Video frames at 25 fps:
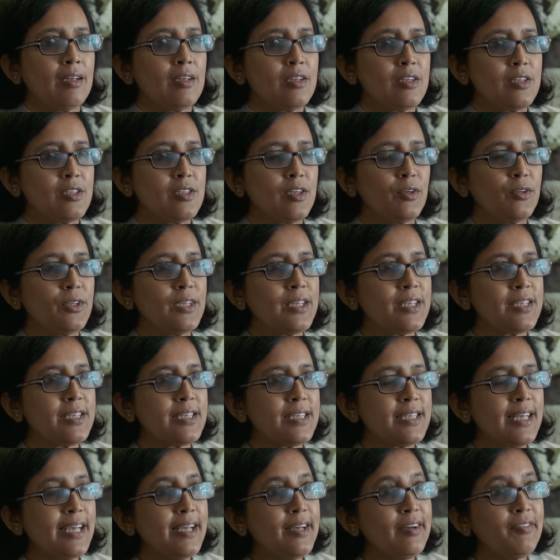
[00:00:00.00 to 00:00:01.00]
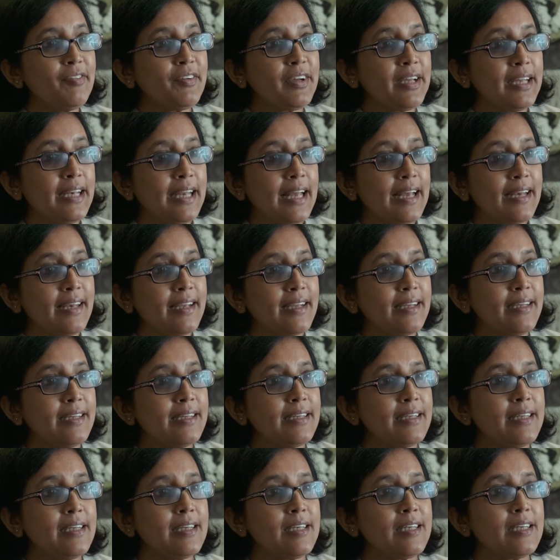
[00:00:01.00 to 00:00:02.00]
So the state of Connecticut
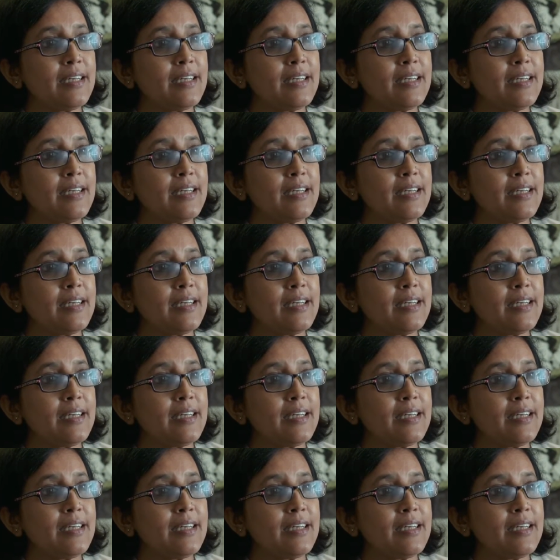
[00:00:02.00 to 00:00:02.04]
in